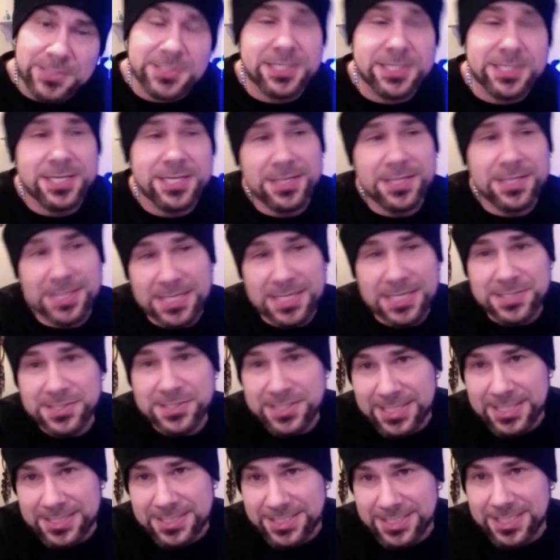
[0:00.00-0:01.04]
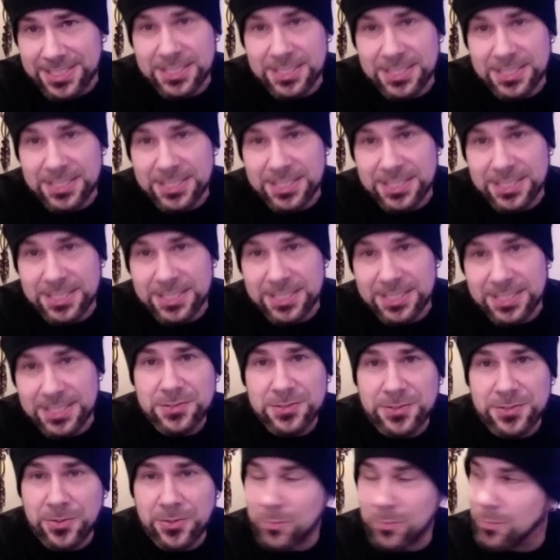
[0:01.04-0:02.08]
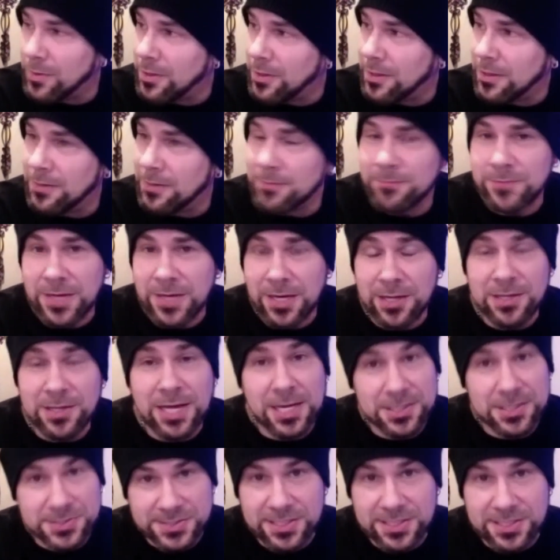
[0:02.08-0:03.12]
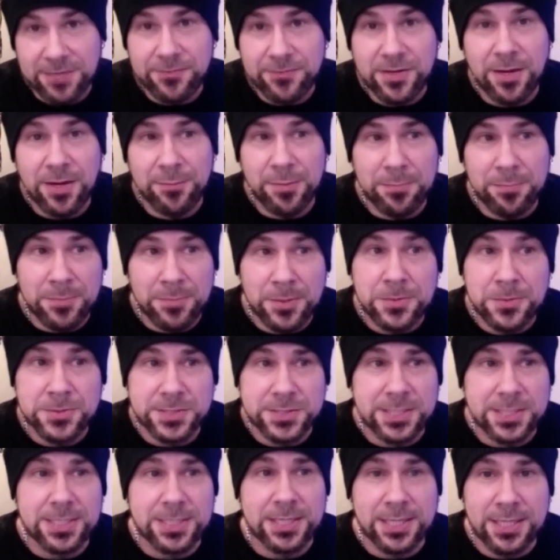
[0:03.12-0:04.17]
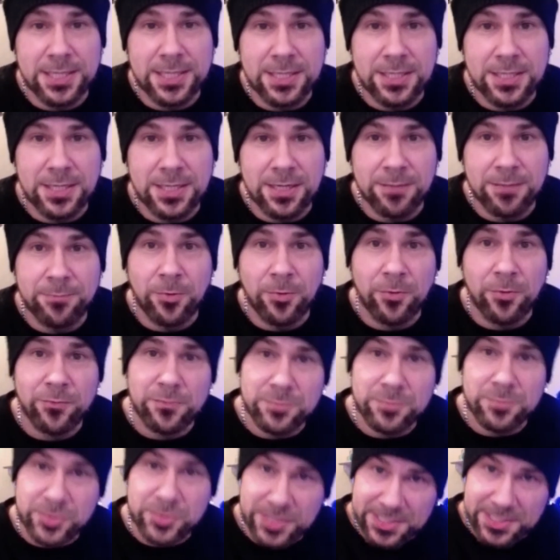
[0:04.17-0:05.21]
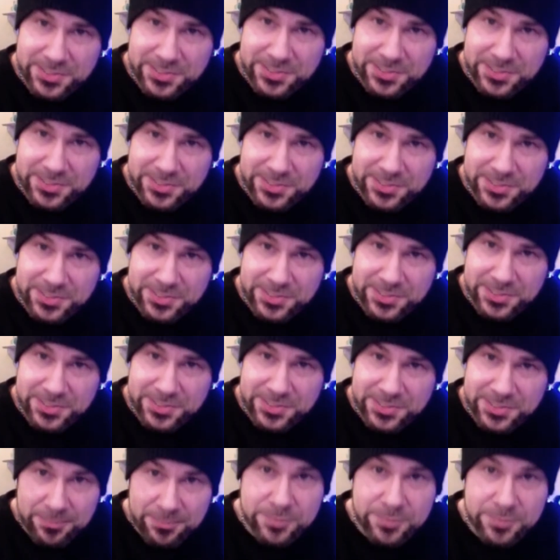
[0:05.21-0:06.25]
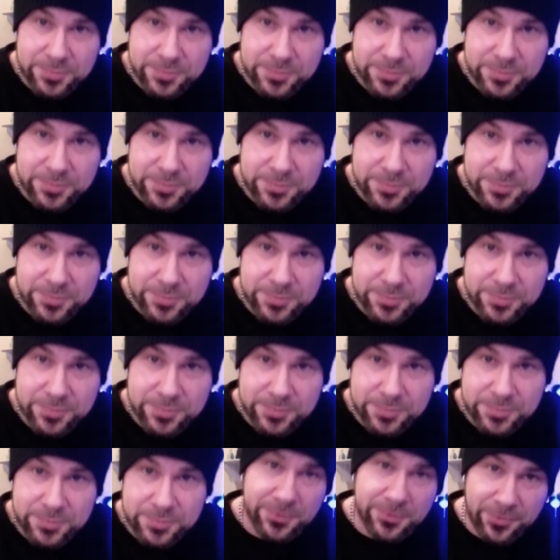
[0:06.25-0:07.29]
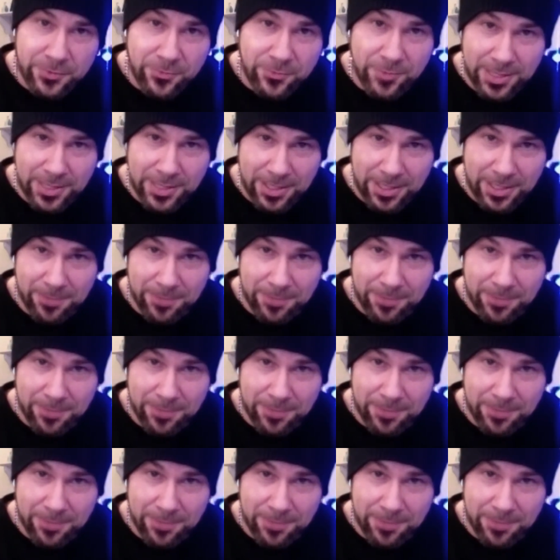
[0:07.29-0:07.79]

the idea. So got a lot of stuff coming musically, both from Jason Bonham's band and Sons of the Crown.